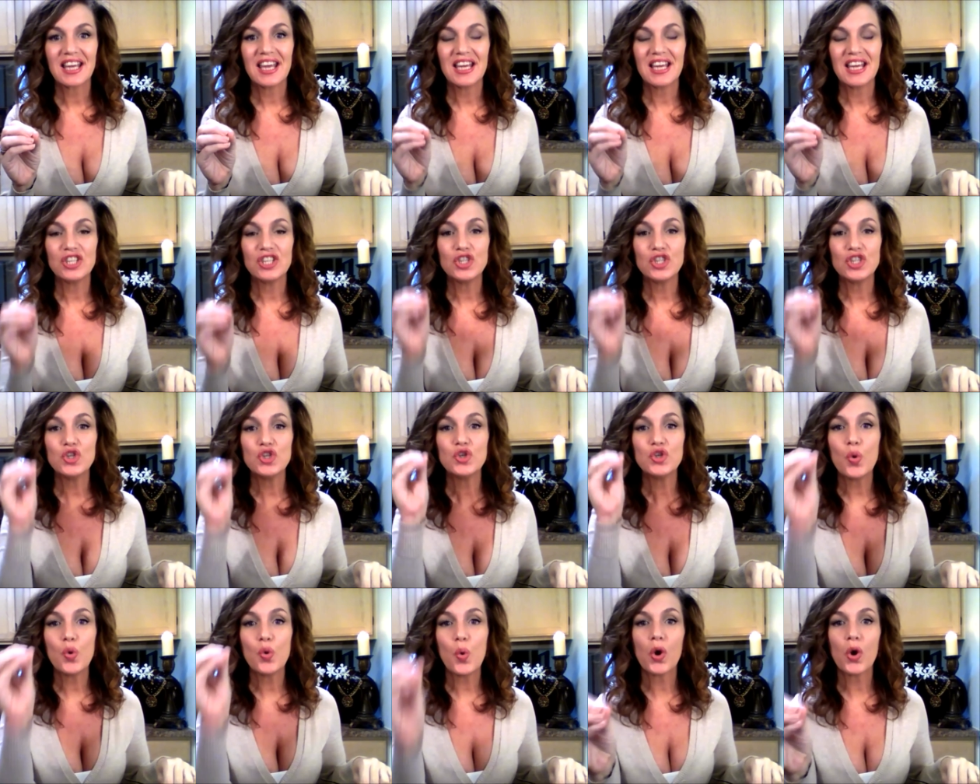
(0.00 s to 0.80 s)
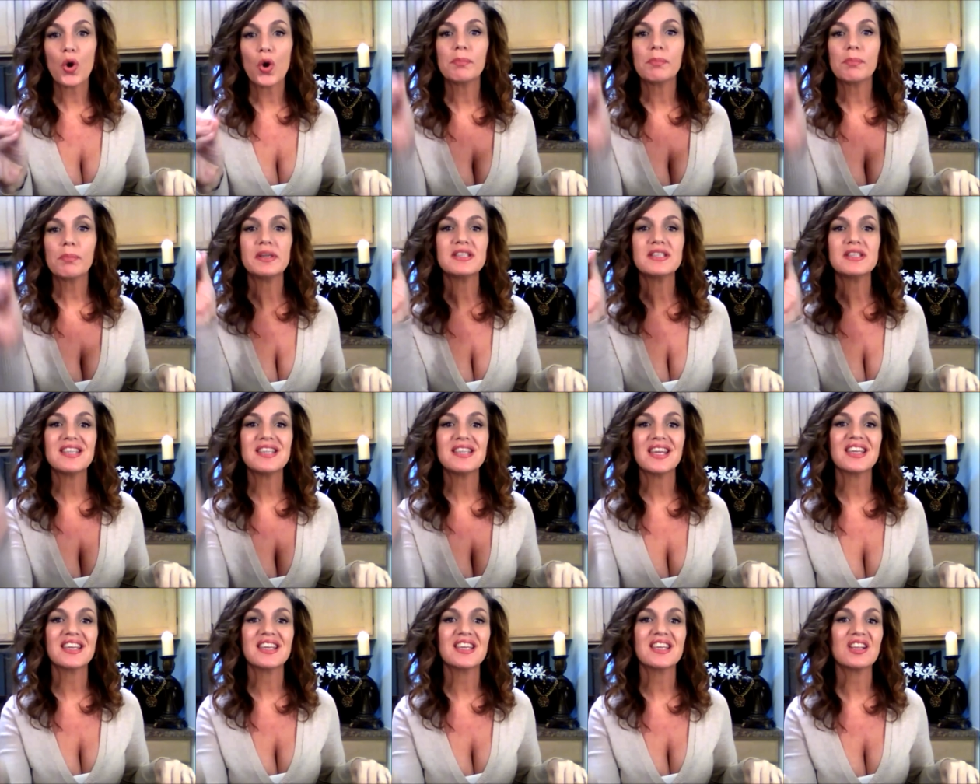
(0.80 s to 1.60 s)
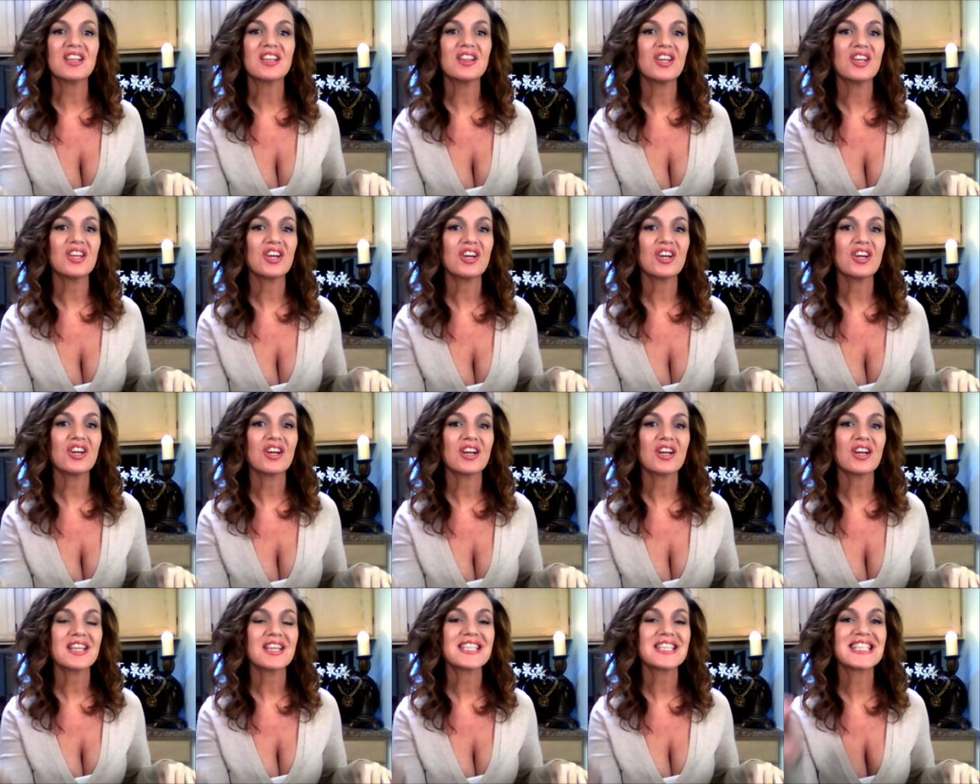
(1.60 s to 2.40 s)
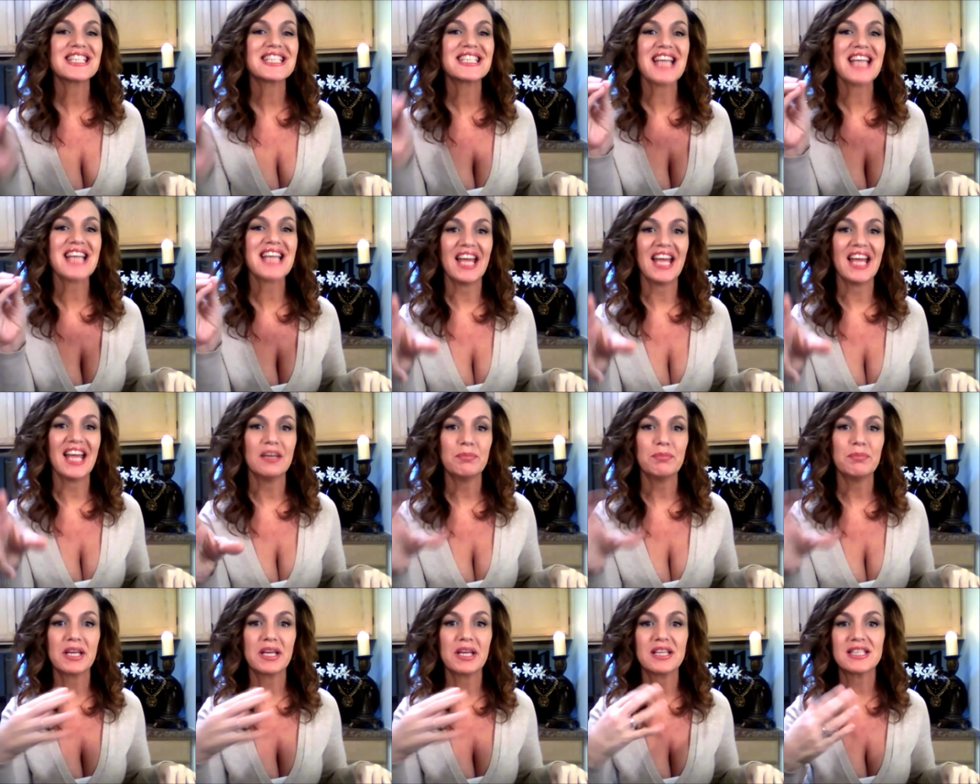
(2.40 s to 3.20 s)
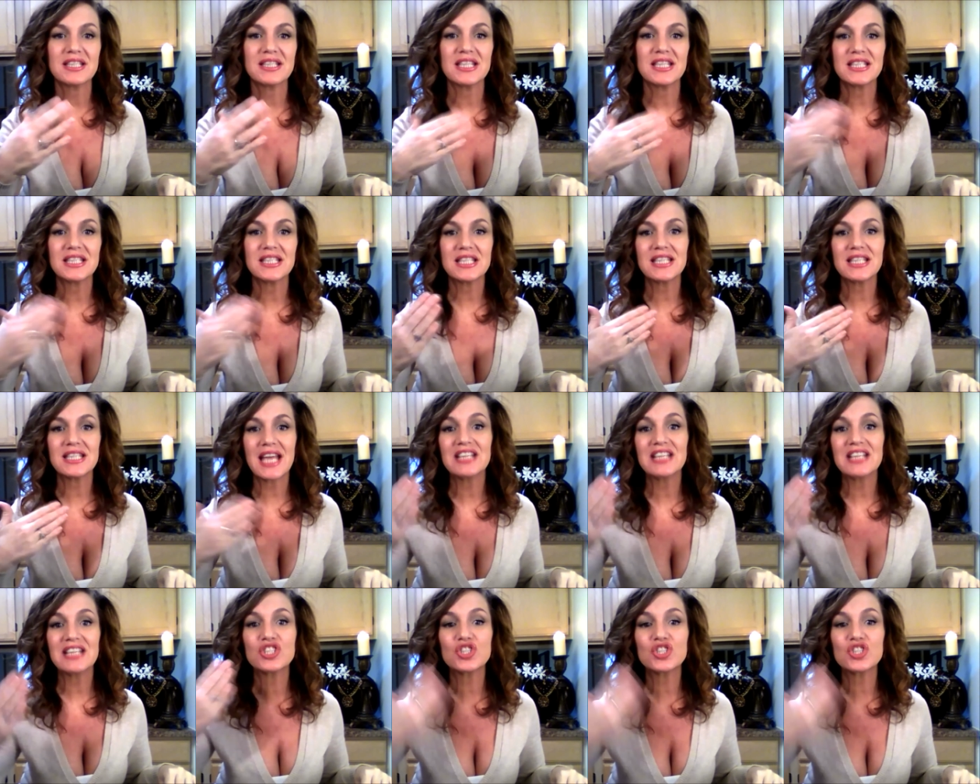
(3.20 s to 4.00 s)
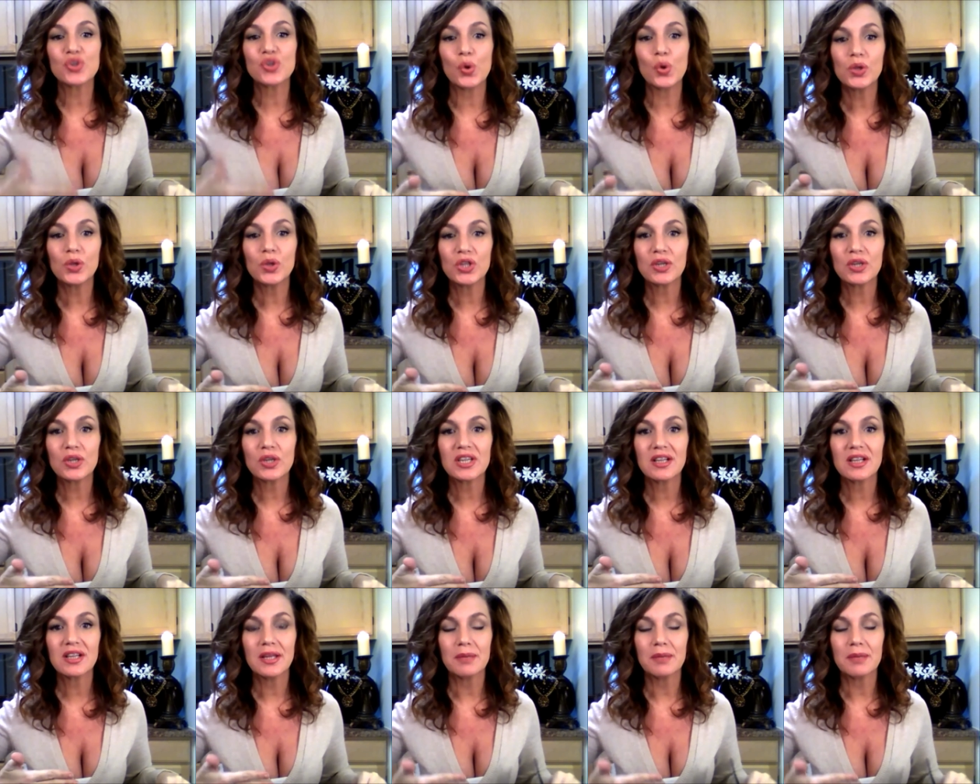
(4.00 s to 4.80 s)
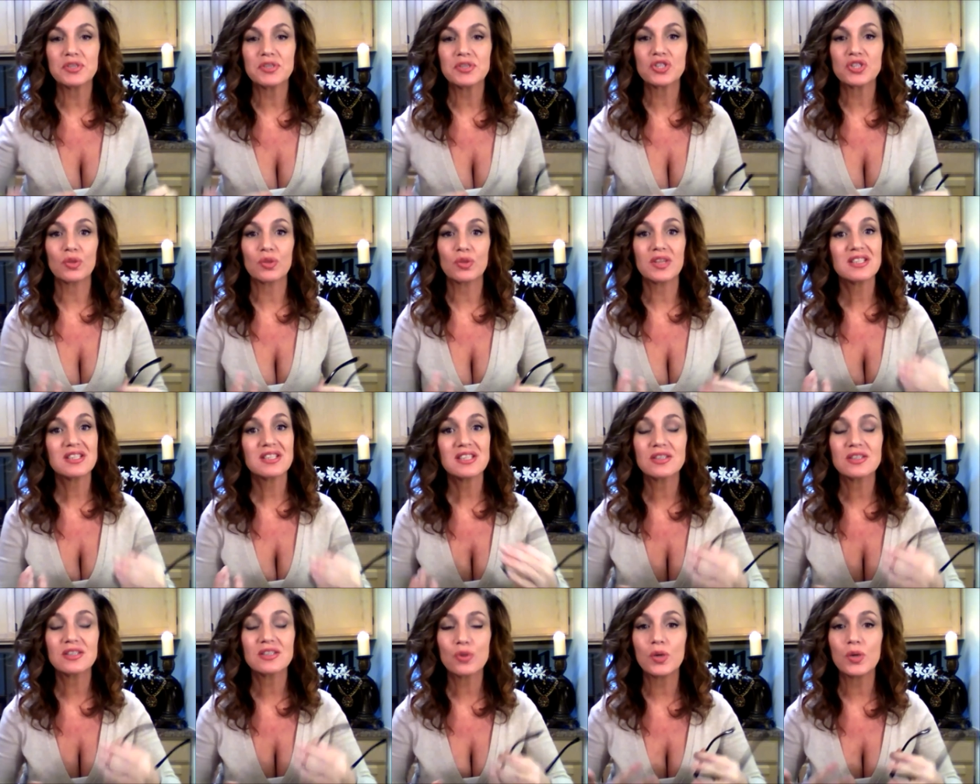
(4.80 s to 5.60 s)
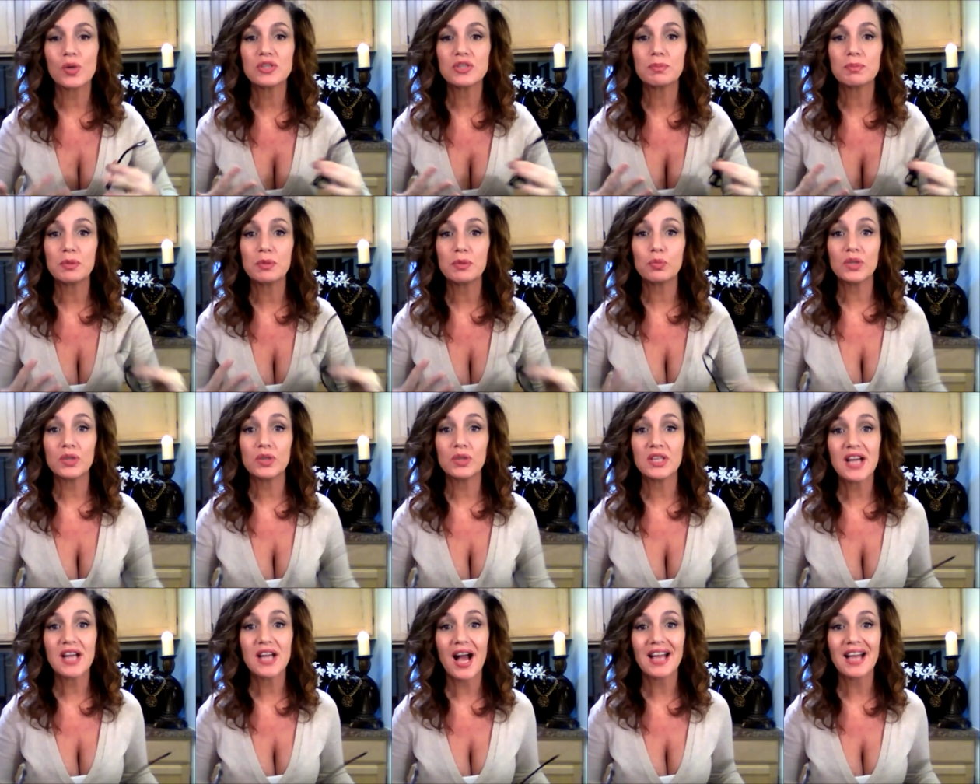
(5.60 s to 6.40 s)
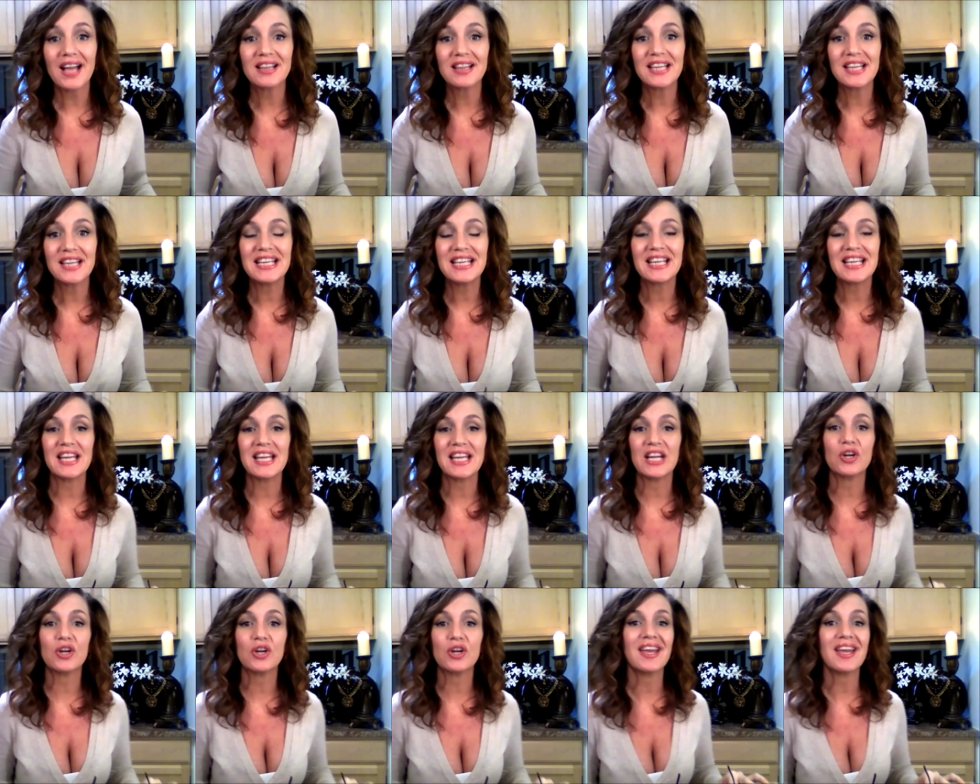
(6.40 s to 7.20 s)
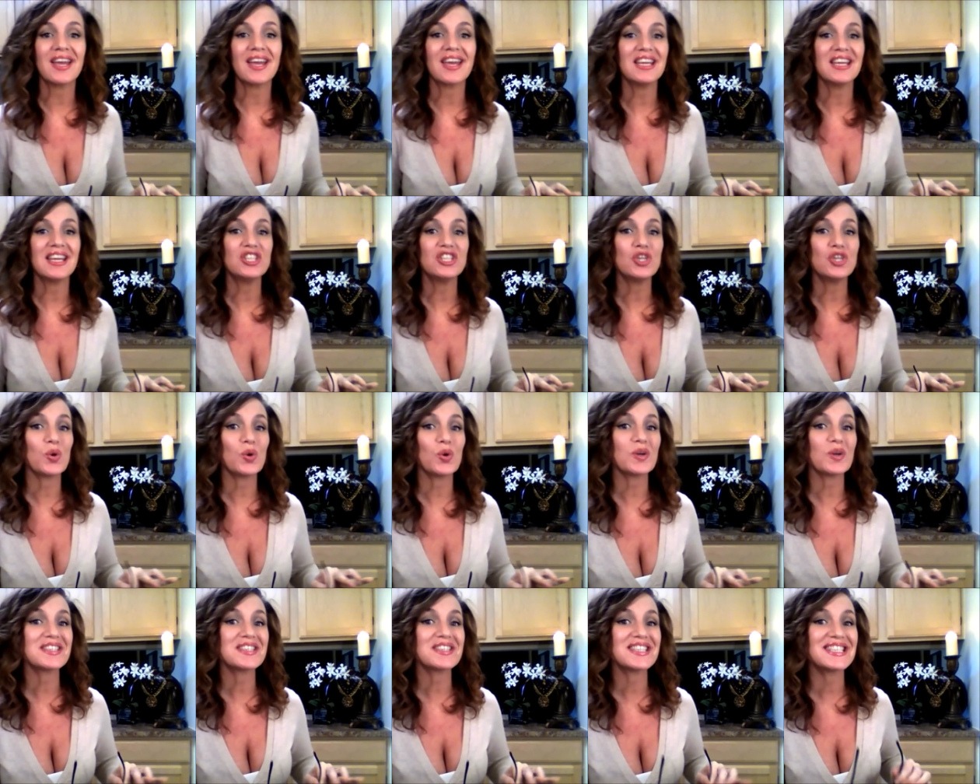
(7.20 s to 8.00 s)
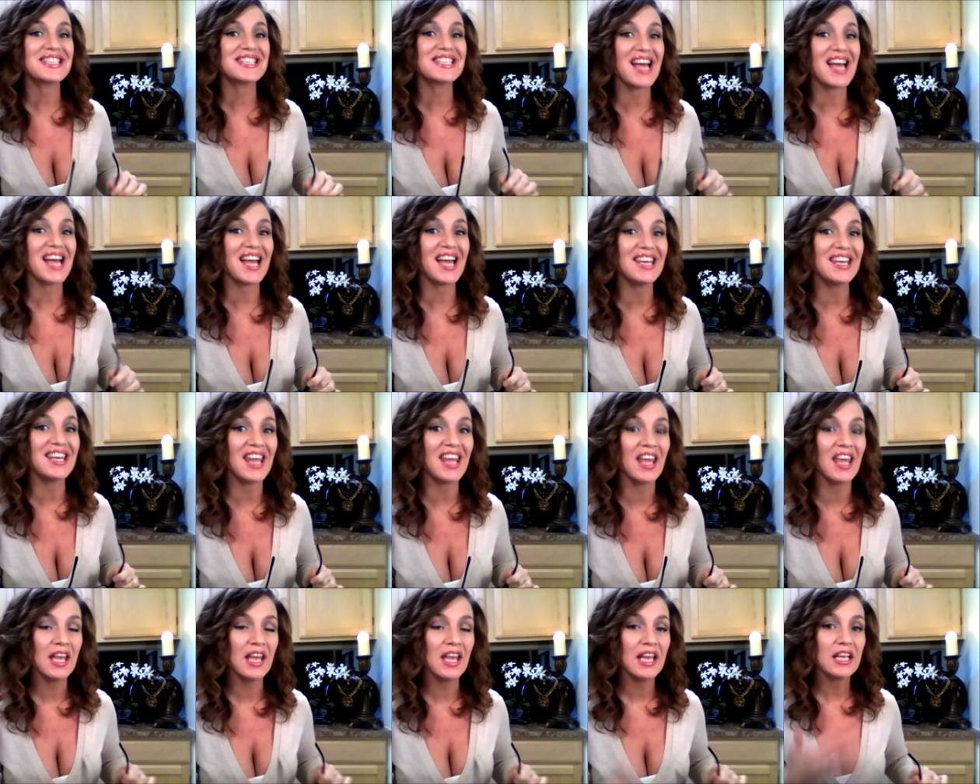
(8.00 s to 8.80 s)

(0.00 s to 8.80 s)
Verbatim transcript: in your particular sun, because this is a solar eclipse, so this is going to be really highlighting an area in your sun,